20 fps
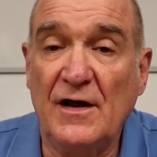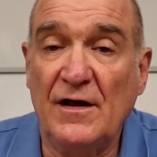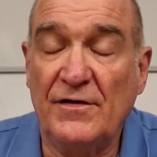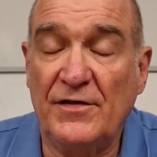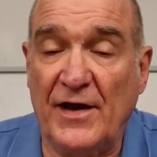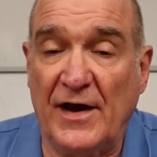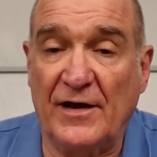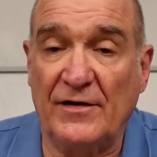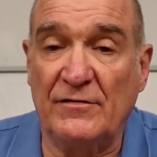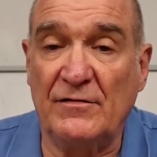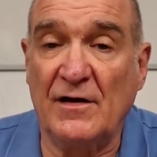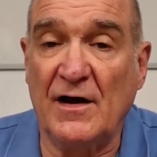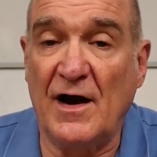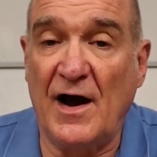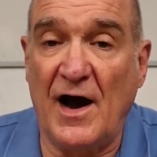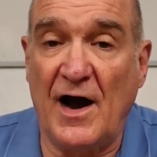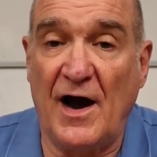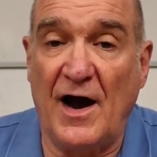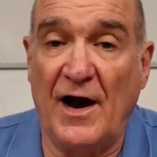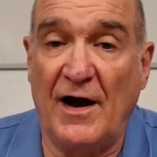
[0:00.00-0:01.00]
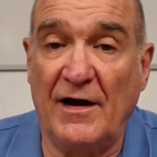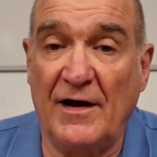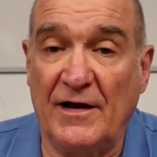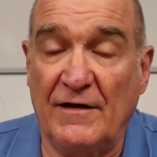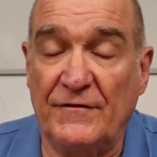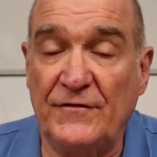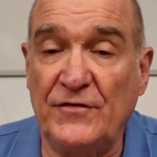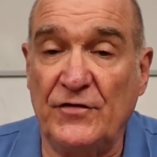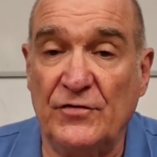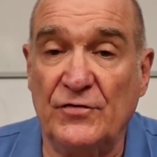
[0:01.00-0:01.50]
Then
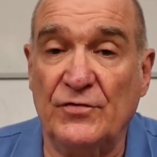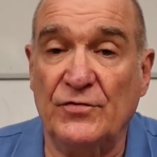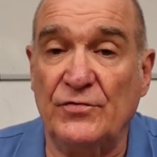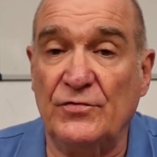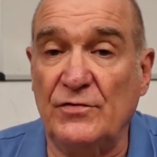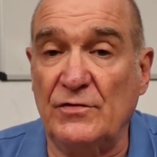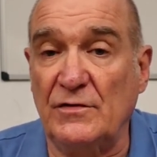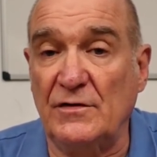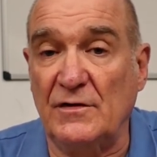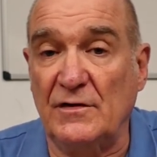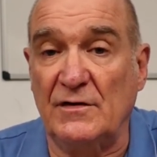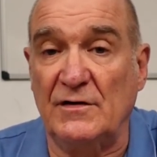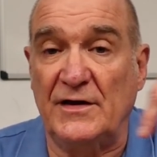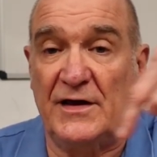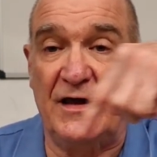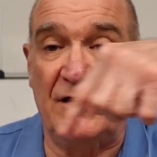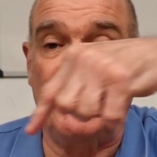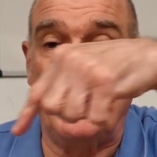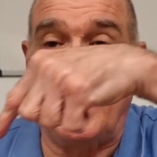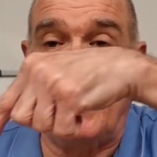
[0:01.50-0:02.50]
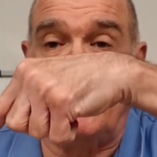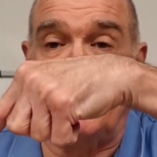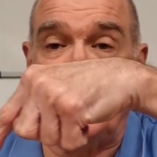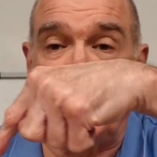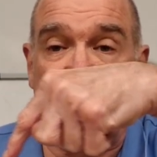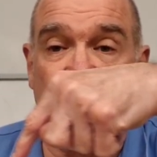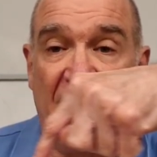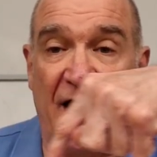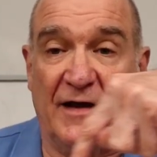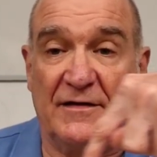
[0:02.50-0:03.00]
if you email
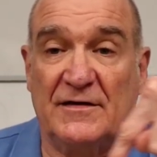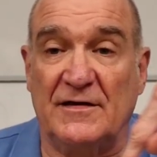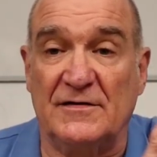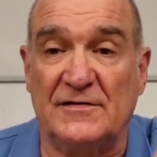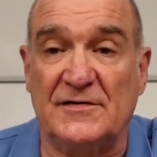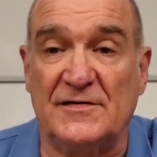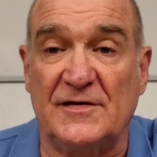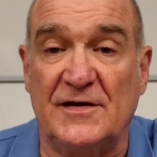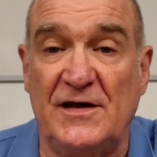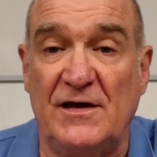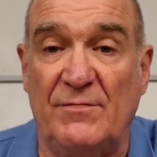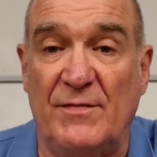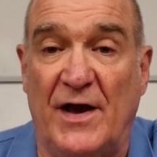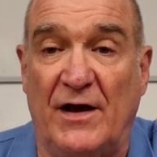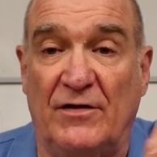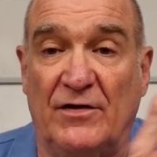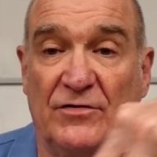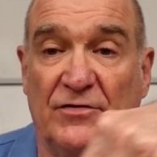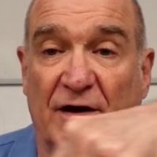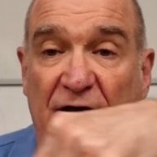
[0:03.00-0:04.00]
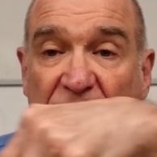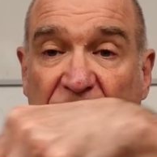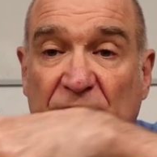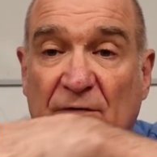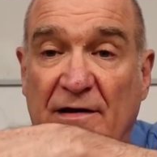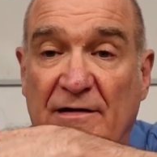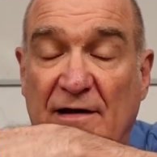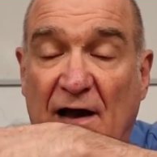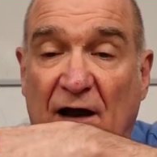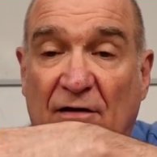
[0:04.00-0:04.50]
me at this email address
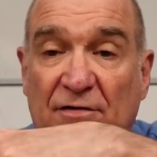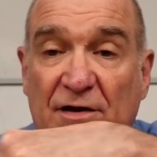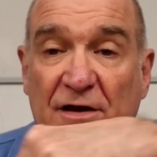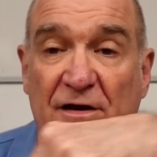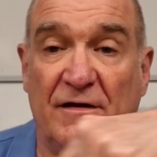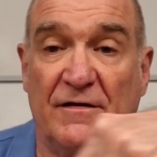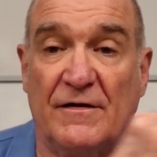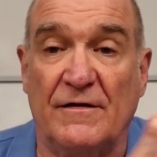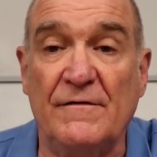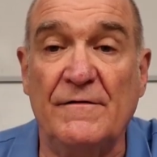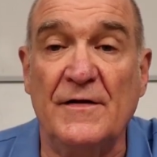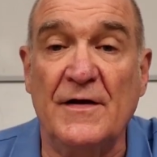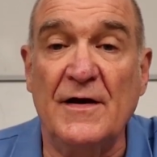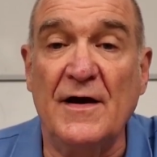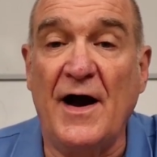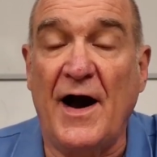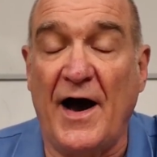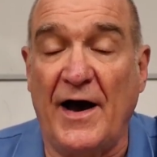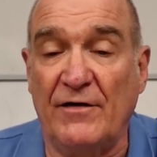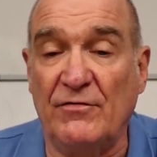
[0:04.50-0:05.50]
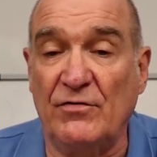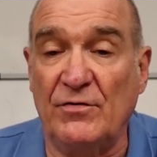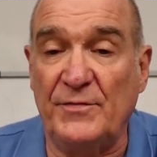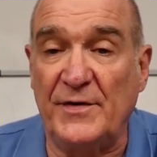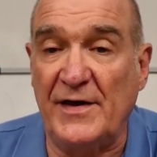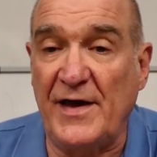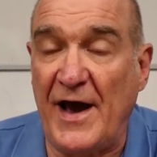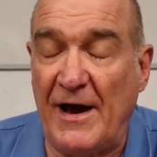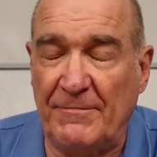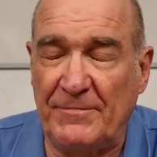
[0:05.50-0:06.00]
right down here, I will
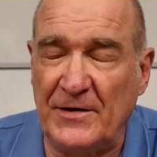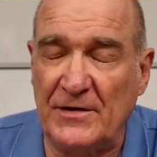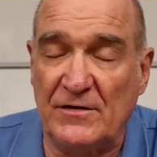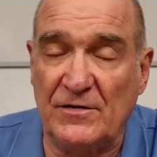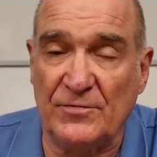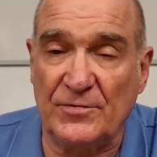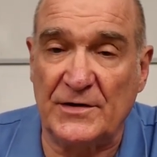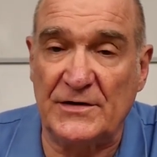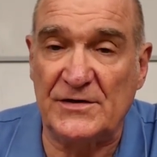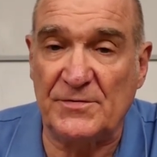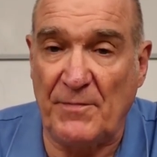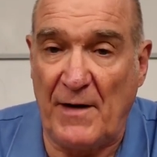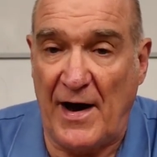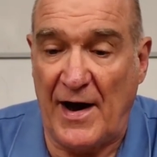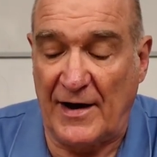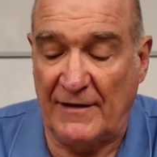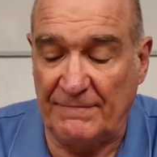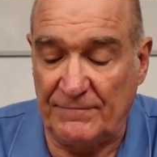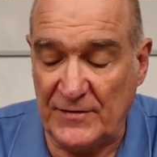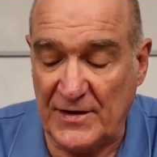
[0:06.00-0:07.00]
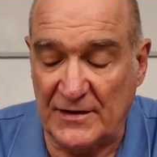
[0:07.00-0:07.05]
be happy to respond.